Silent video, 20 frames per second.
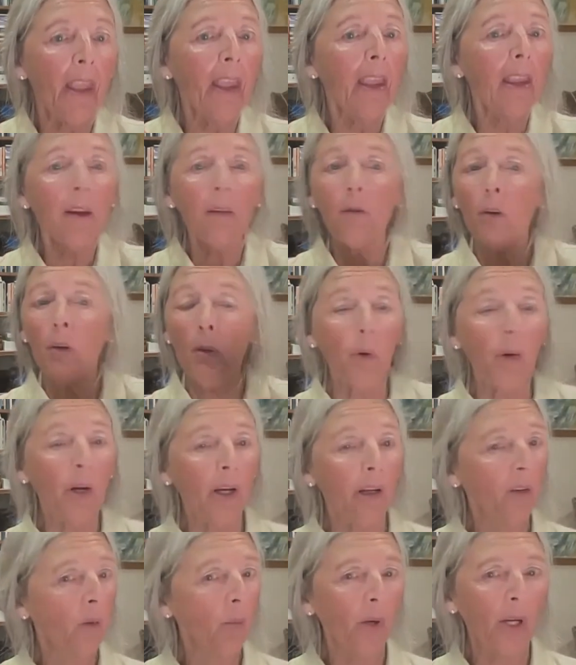
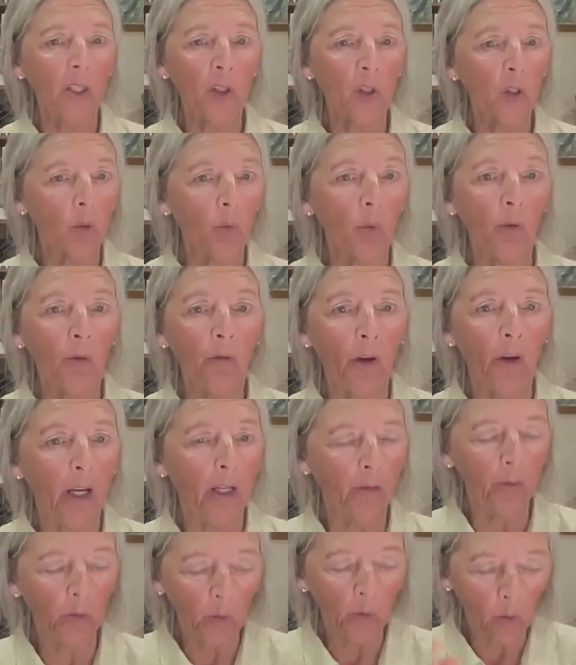Everywhere in the West, you will
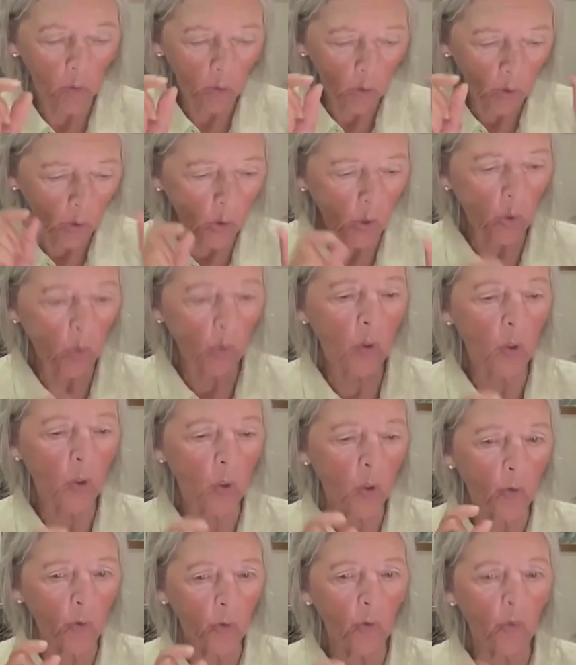find if you go close
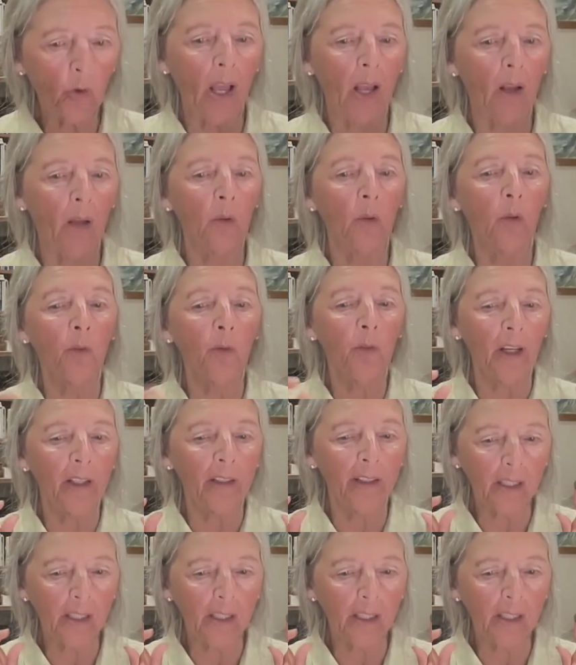to the ground, you'll find